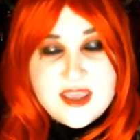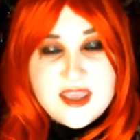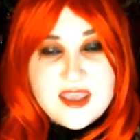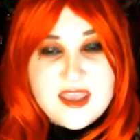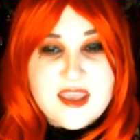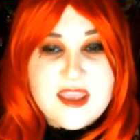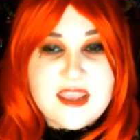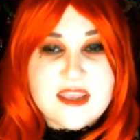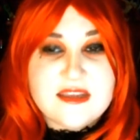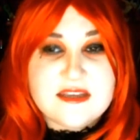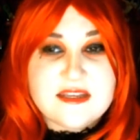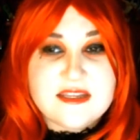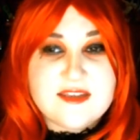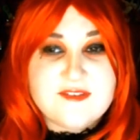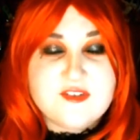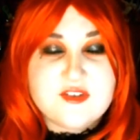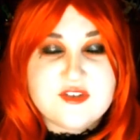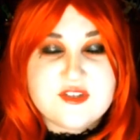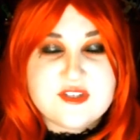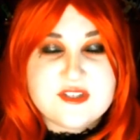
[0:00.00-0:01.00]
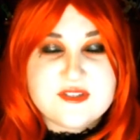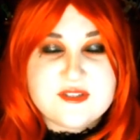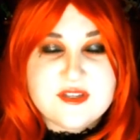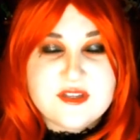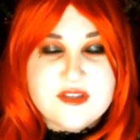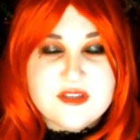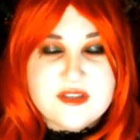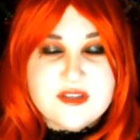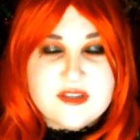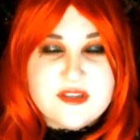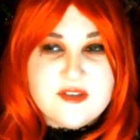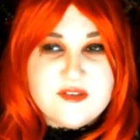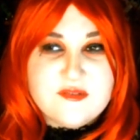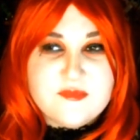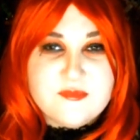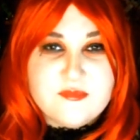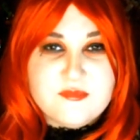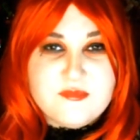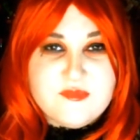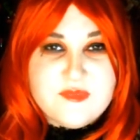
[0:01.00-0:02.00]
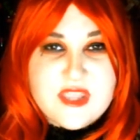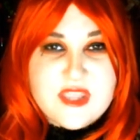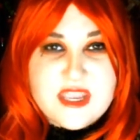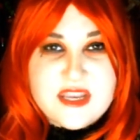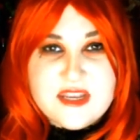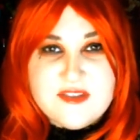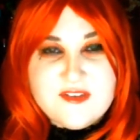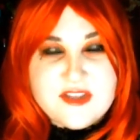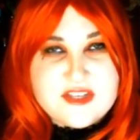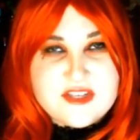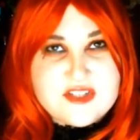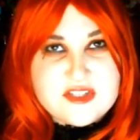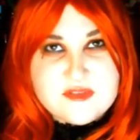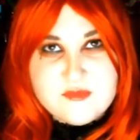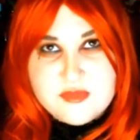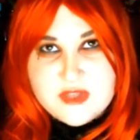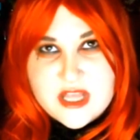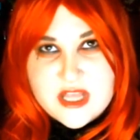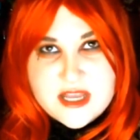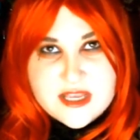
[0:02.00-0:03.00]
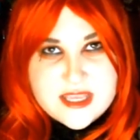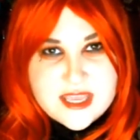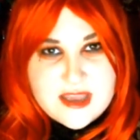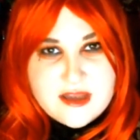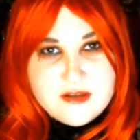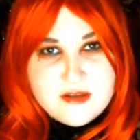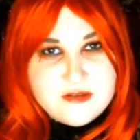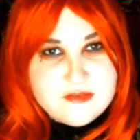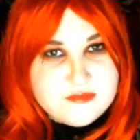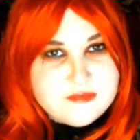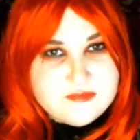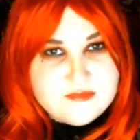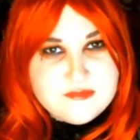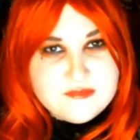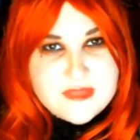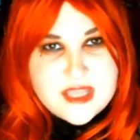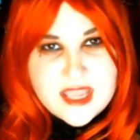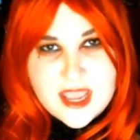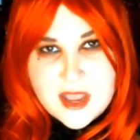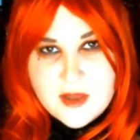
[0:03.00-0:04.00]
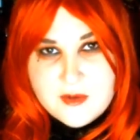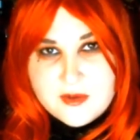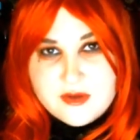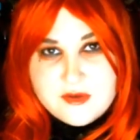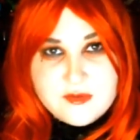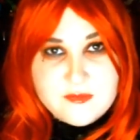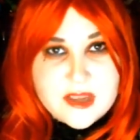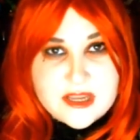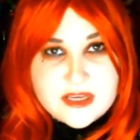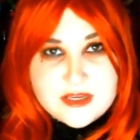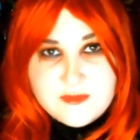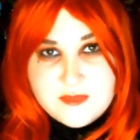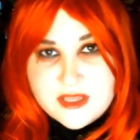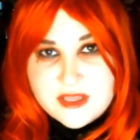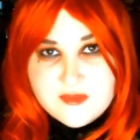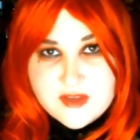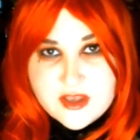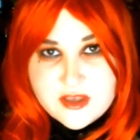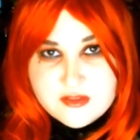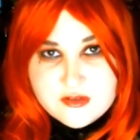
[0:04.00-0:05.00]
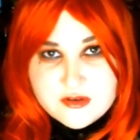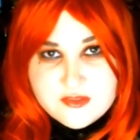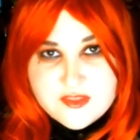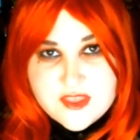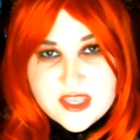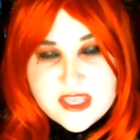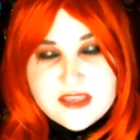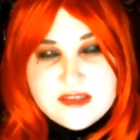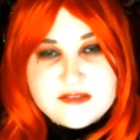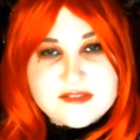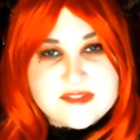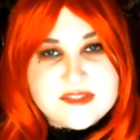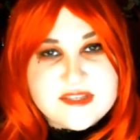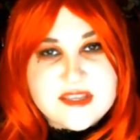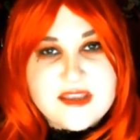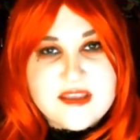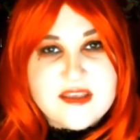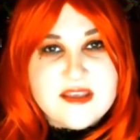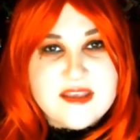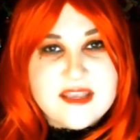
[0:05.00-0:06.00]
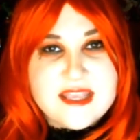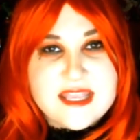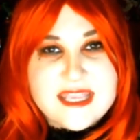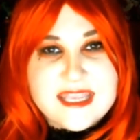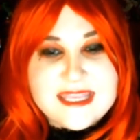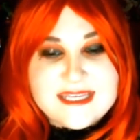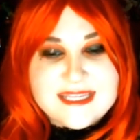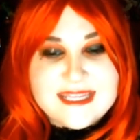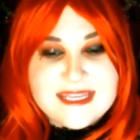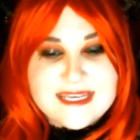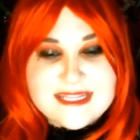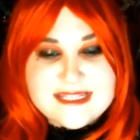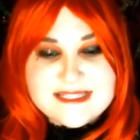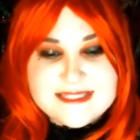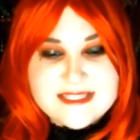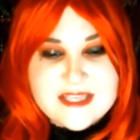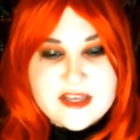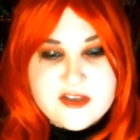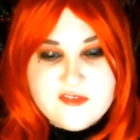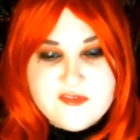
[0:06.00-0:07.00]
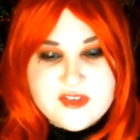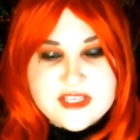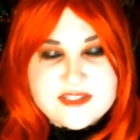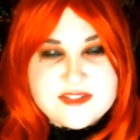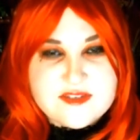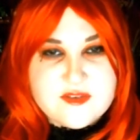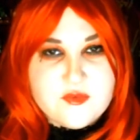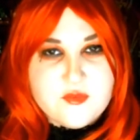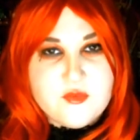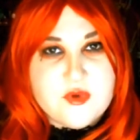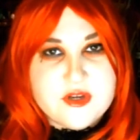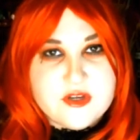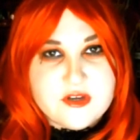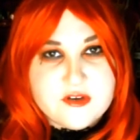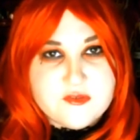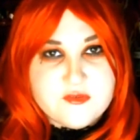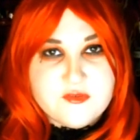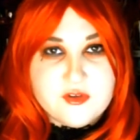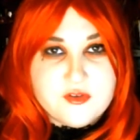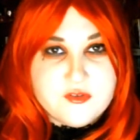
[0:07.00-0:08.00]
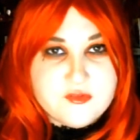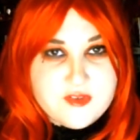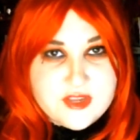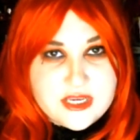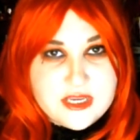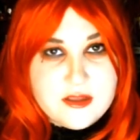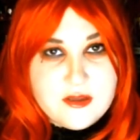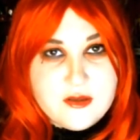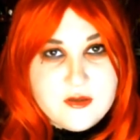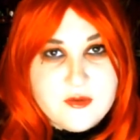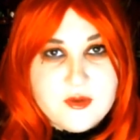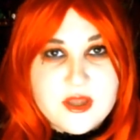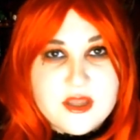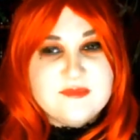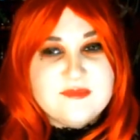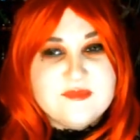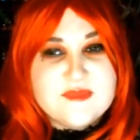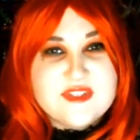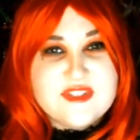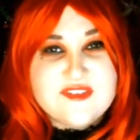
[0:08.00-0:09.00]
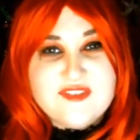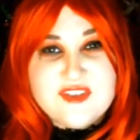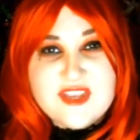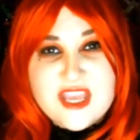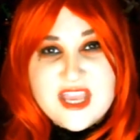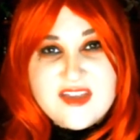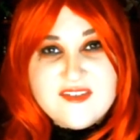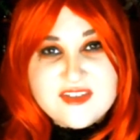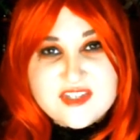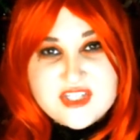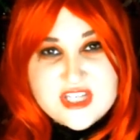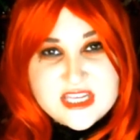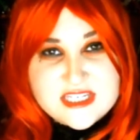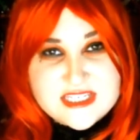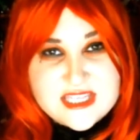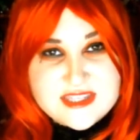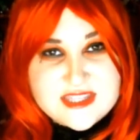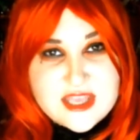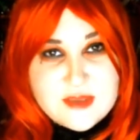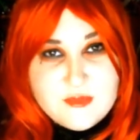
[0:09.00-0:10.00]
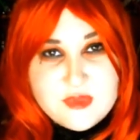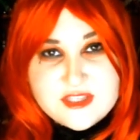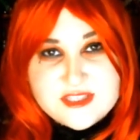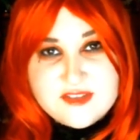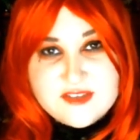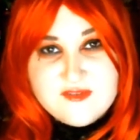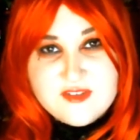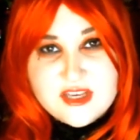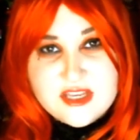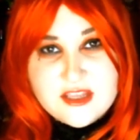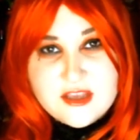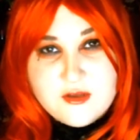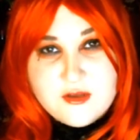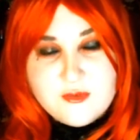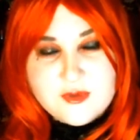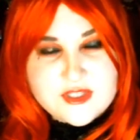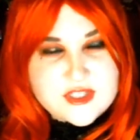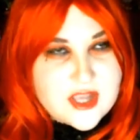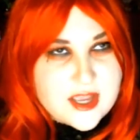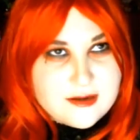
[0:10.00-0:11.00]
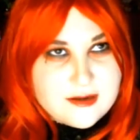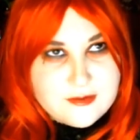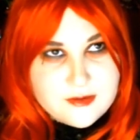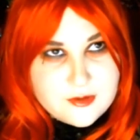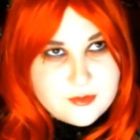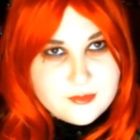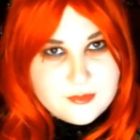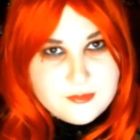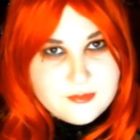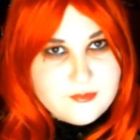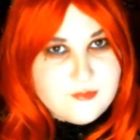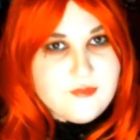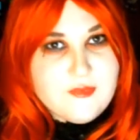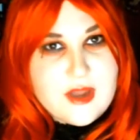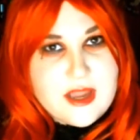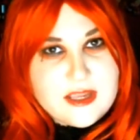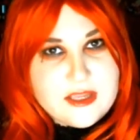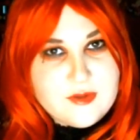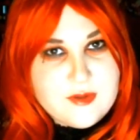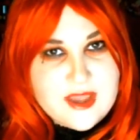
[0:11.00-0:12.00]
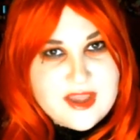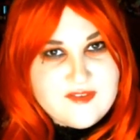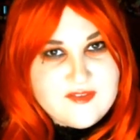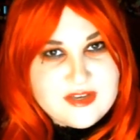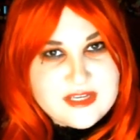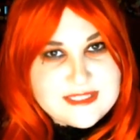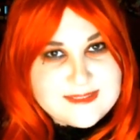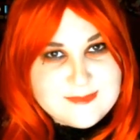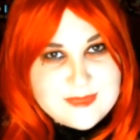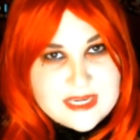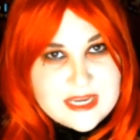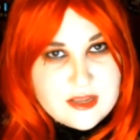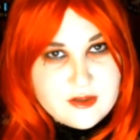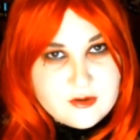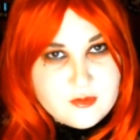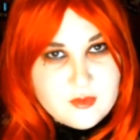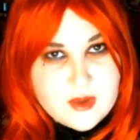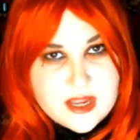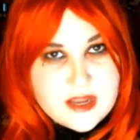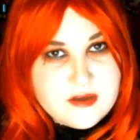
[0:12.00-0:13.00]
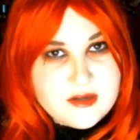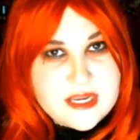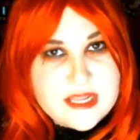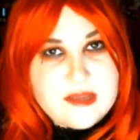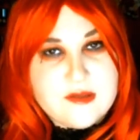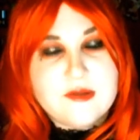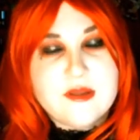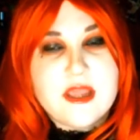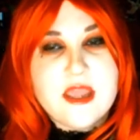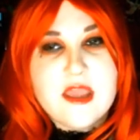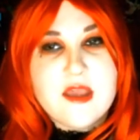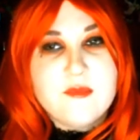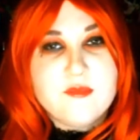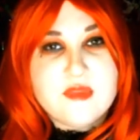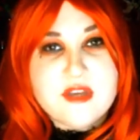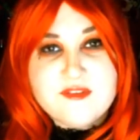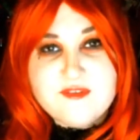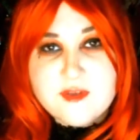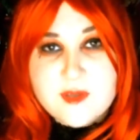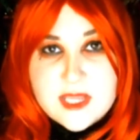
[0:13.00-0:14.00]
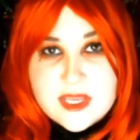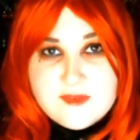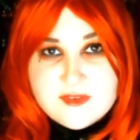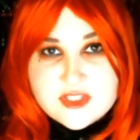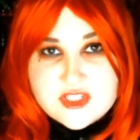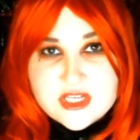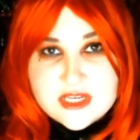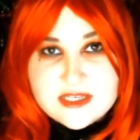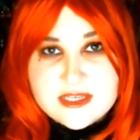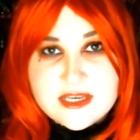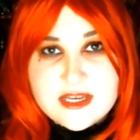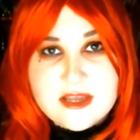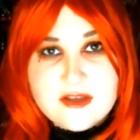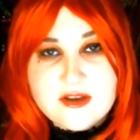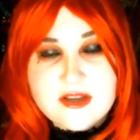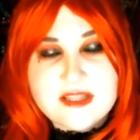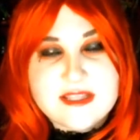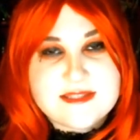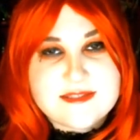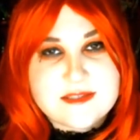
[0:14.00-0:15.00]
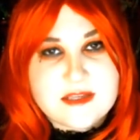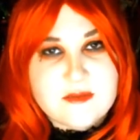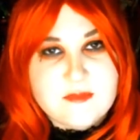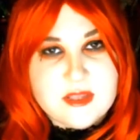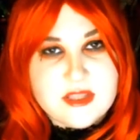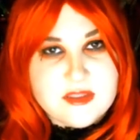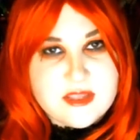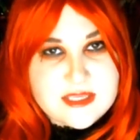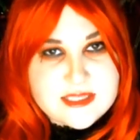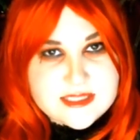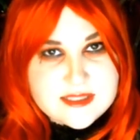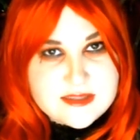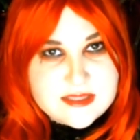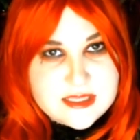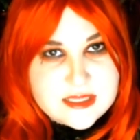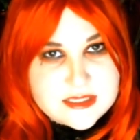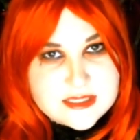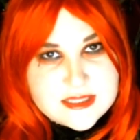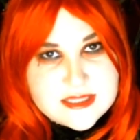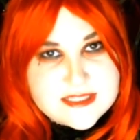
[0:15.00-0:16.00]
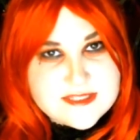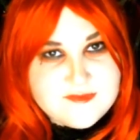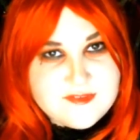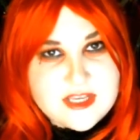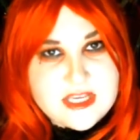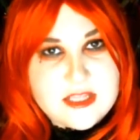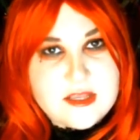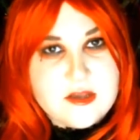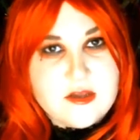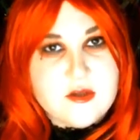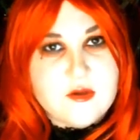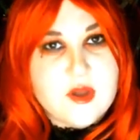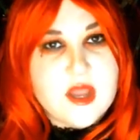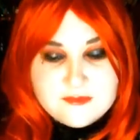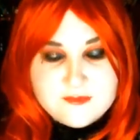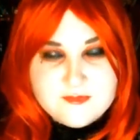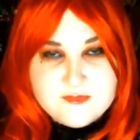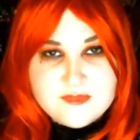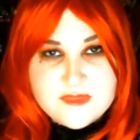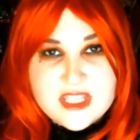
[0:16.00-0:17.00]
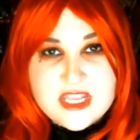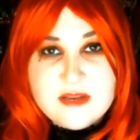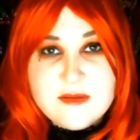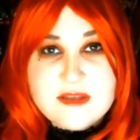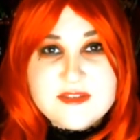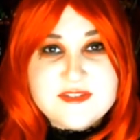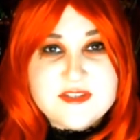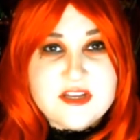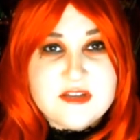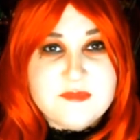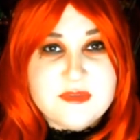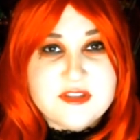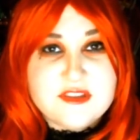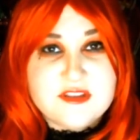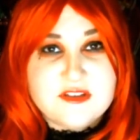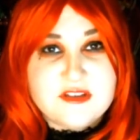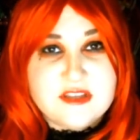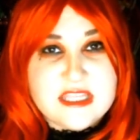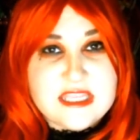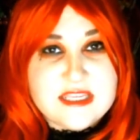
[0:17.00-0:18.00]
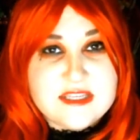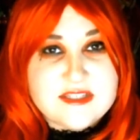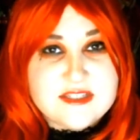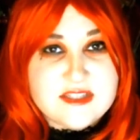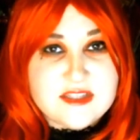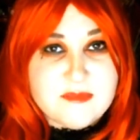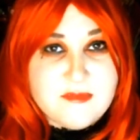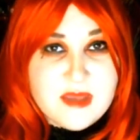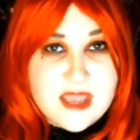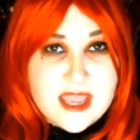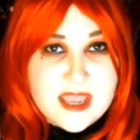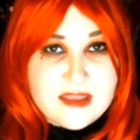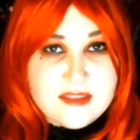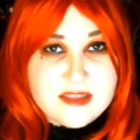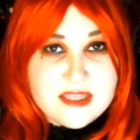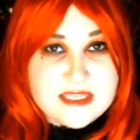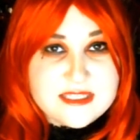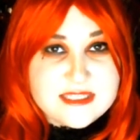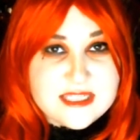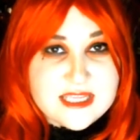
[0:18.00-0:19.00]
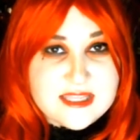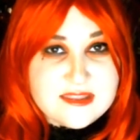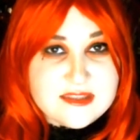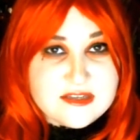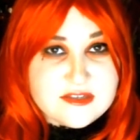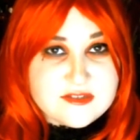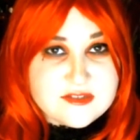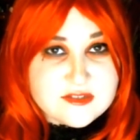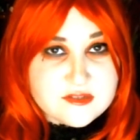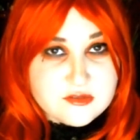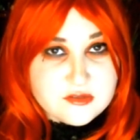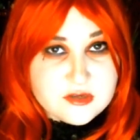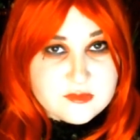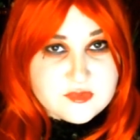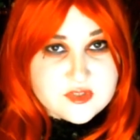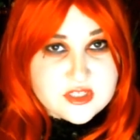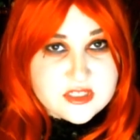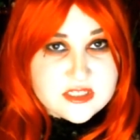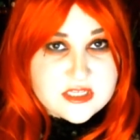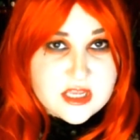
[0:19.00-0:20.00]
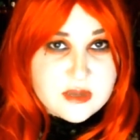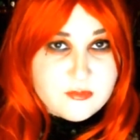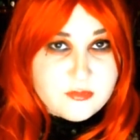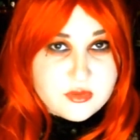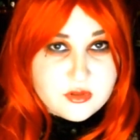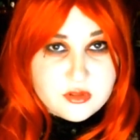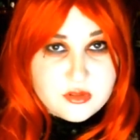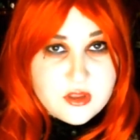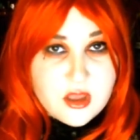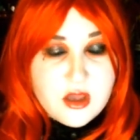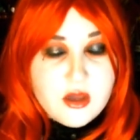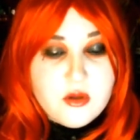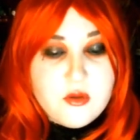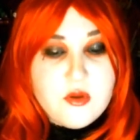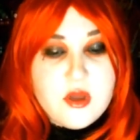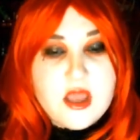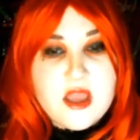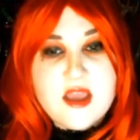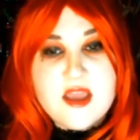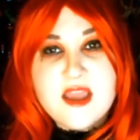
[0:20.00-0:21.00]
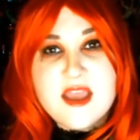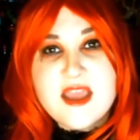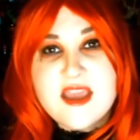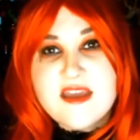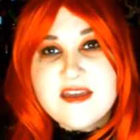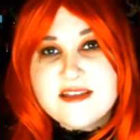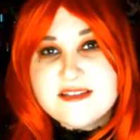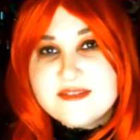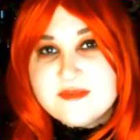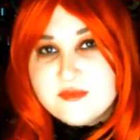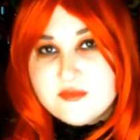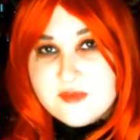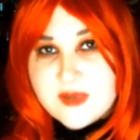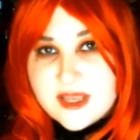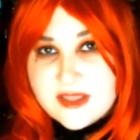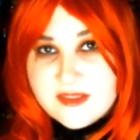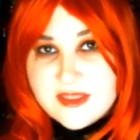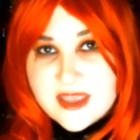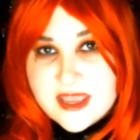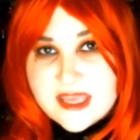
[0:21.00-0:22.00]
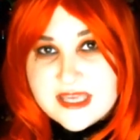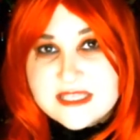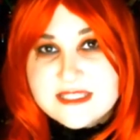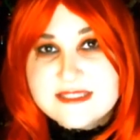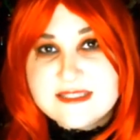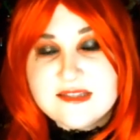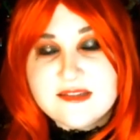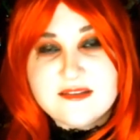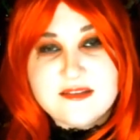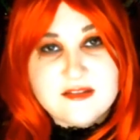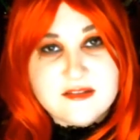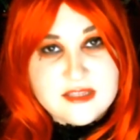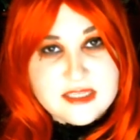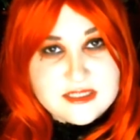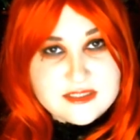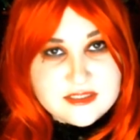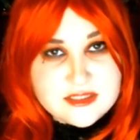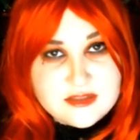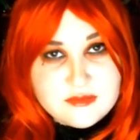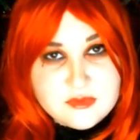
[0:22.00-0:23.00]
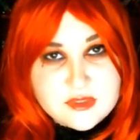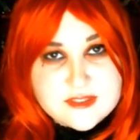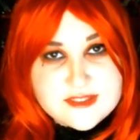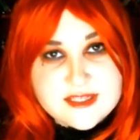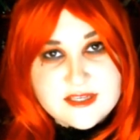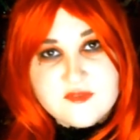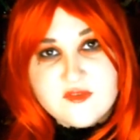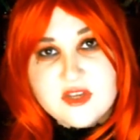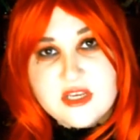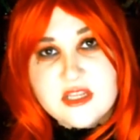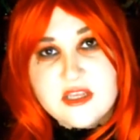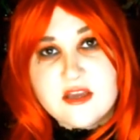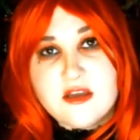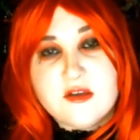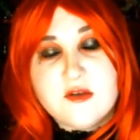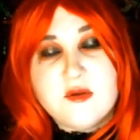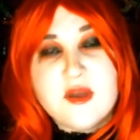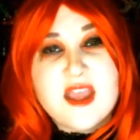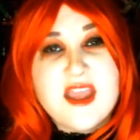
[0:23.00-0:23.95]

And if I just block out how it reminded me of other things, it in itself is a wonderful video. So if you haven't checked out that music video, which I don't know why you haven't, it's been out a while now, but if you haven't checked it out, it's going to be linked at the end of this video. And I'm also going to put the link to the palette in the description down below, as well as the link to the music video